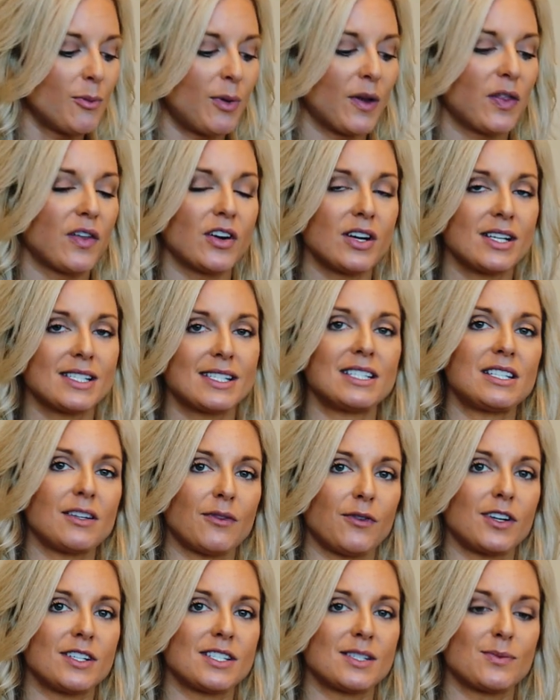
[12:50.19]
But there is a
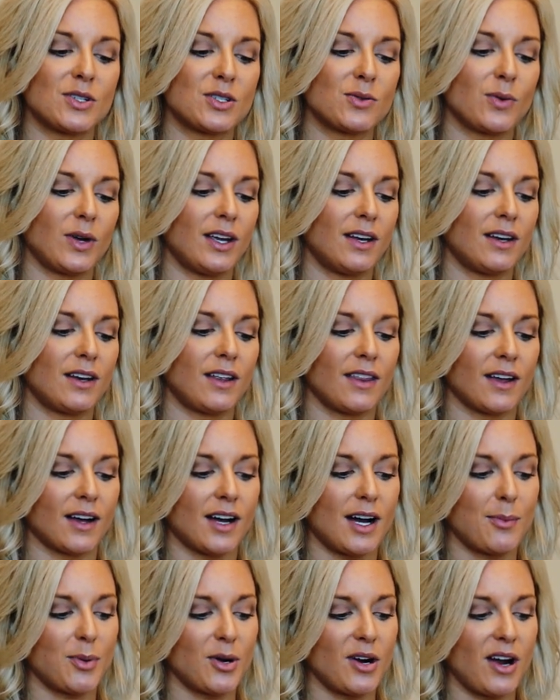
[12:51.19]
difference between the
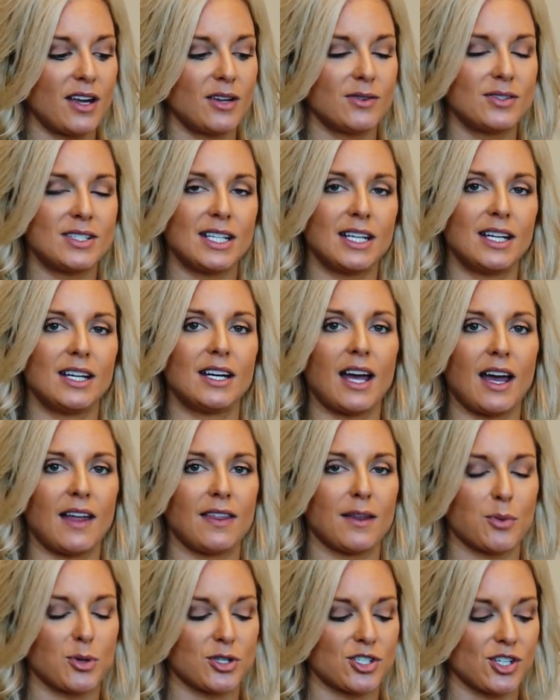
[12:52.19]
copper IUD
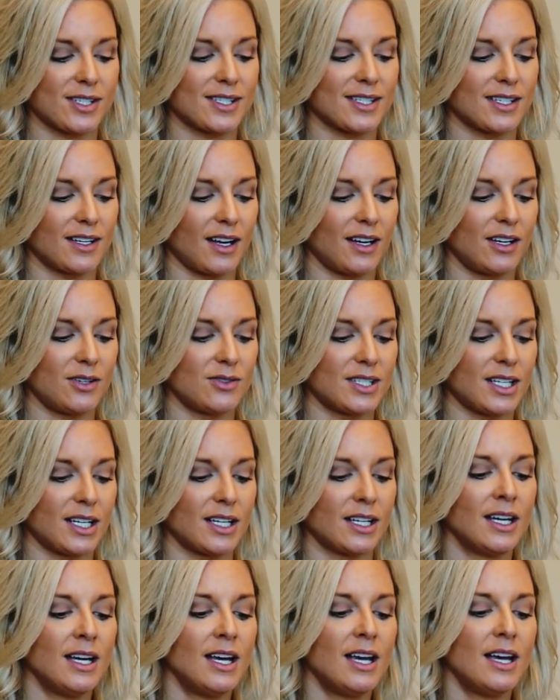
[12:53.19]
and the progestin IUD.